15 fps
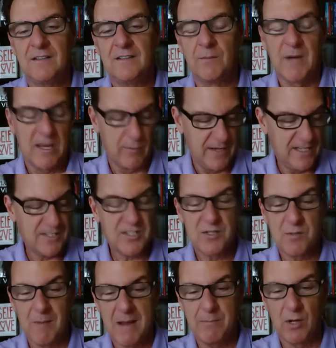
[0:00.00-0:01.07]
And by the way, this is
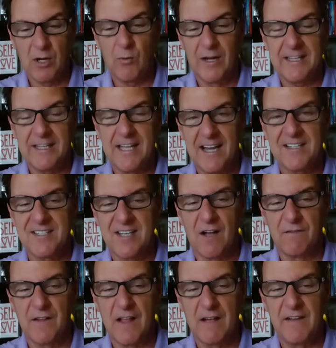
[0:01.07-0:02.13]
my book, What the Heck is
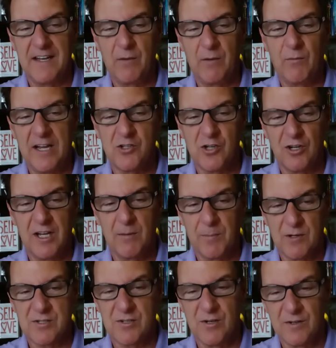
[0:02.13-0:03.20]
Self-Love Anyway? A Journey of
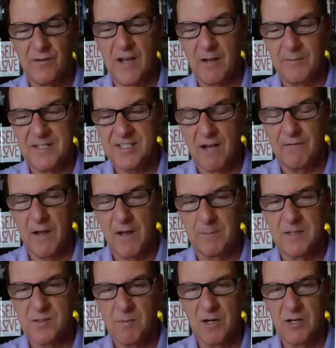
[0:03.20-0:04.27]
Personal Development, Self-Help,
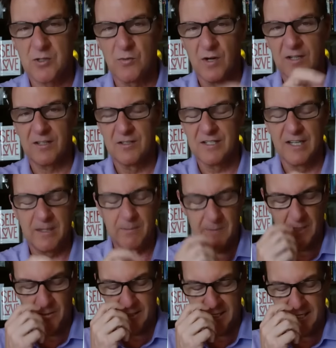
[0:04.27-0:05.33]
and Spiritual Work. There's a link
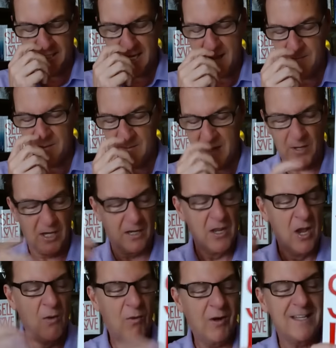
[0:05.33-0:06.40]
below to get a copy of my book.
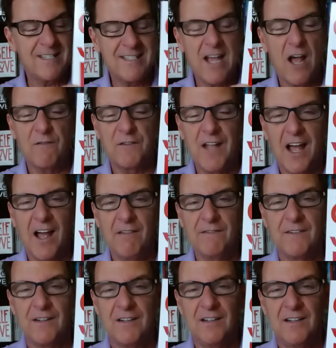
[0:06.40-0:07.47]
What is
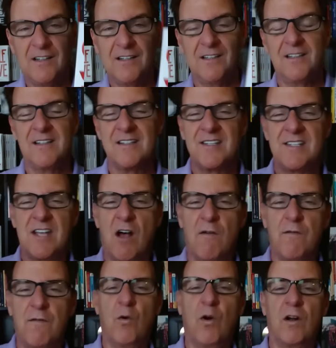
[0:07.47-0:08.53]
self-love?
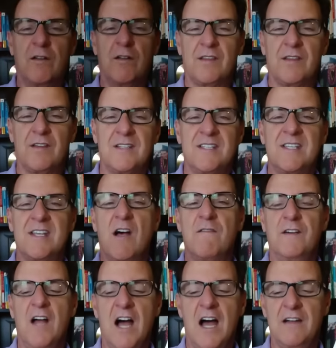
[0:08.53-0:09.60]
Self-worth,
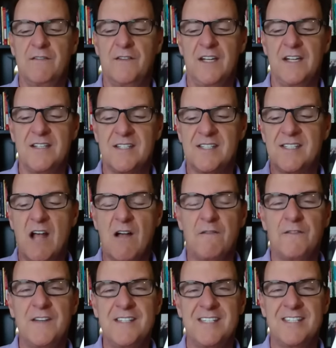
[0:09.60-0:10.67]
self-confidence,
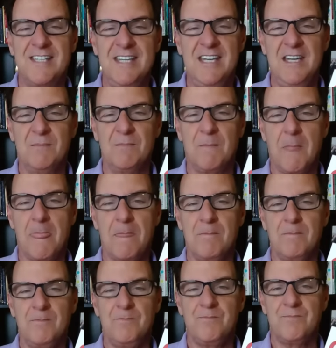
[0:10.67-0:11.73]
self-esteem,
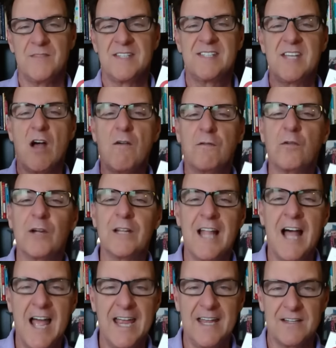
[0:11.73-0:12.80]

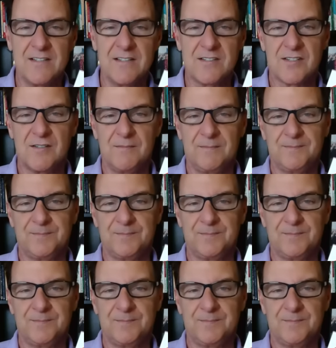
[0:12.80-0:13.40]
self-reliance.